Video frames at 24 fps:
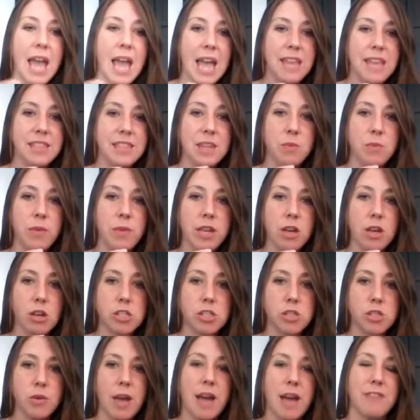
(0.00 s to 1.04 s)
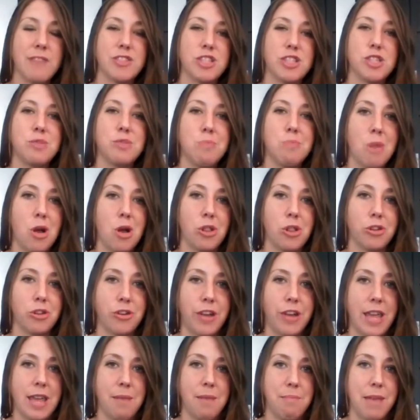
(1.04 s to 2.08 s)
And then we also have smaller
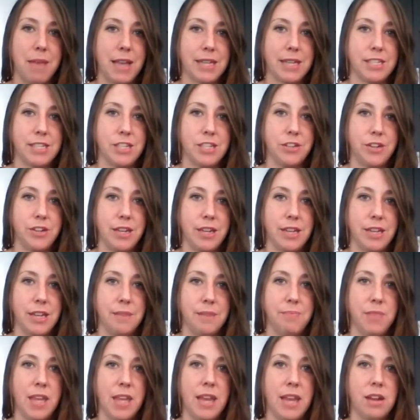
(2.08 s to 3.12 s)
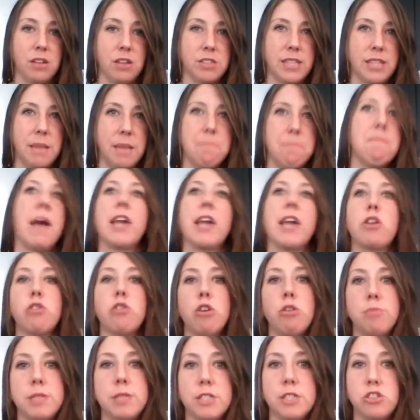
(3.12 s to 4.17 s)
camp bacteria, and I'll say
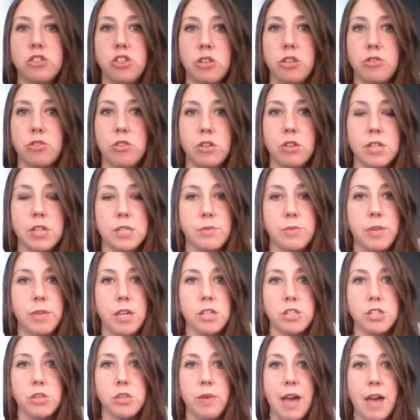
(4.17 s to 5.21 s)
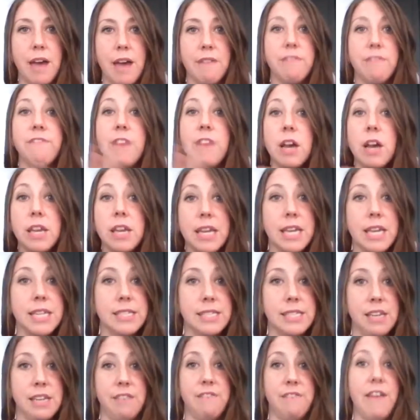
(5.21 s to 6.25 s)
microbes in general, because we also have fungus
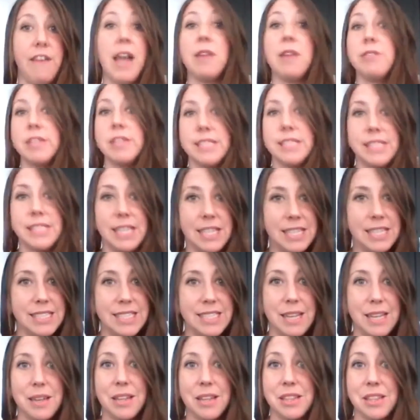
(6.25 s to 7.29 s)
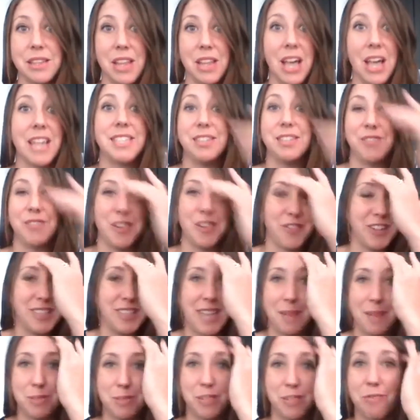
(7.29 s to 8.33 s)
and viruses and lots of different
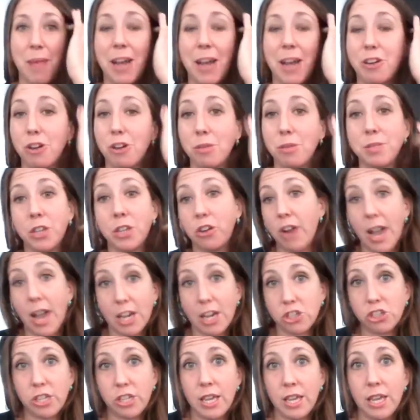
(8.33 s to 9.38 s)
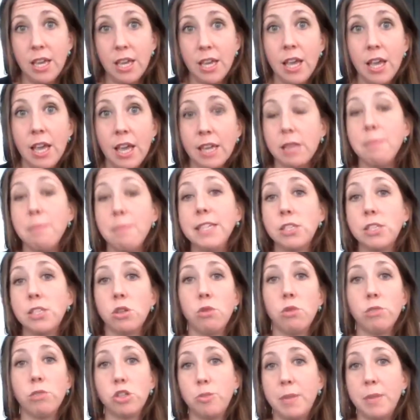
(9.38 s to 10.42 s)
types of microbes that are actually
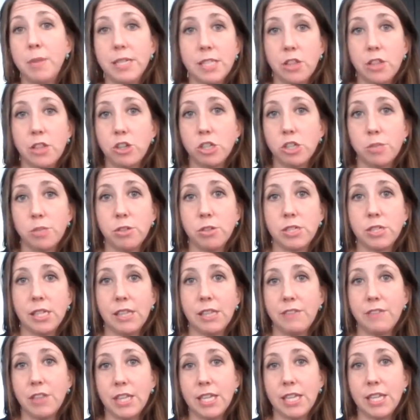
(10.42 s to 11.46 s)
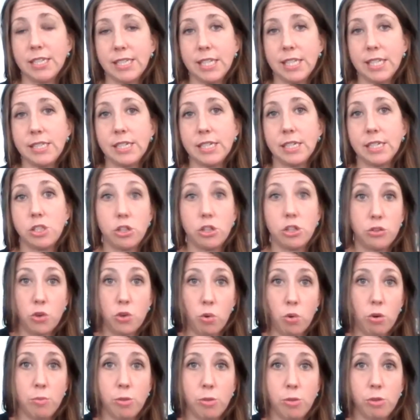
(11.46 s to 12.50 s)
commensal, which means that they're supposed to live in the intestines. They're
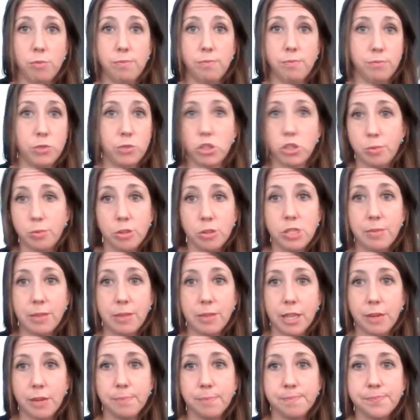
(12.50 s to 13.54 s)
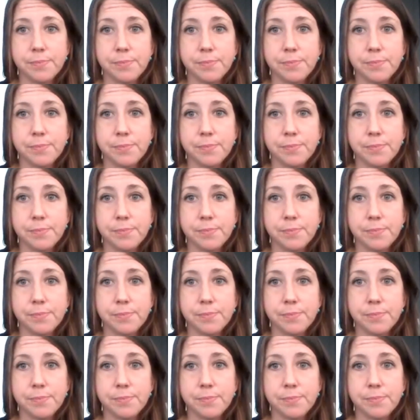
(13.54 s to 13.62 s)
normal. They're supposed to be there.